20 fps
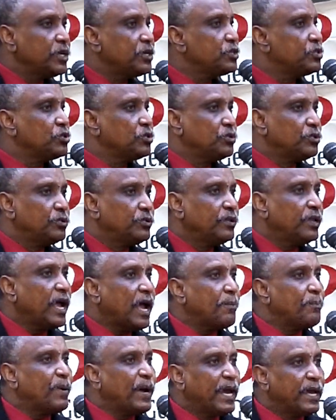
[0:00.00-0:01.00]
they should
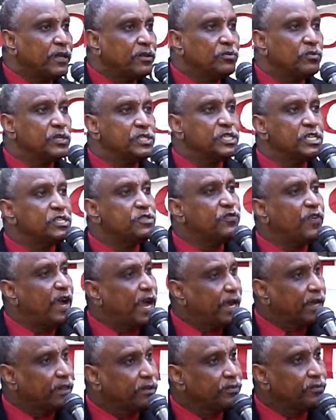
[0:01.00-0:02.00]
abide with this
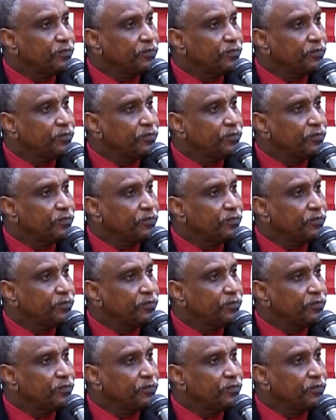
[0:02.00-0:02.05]
fact,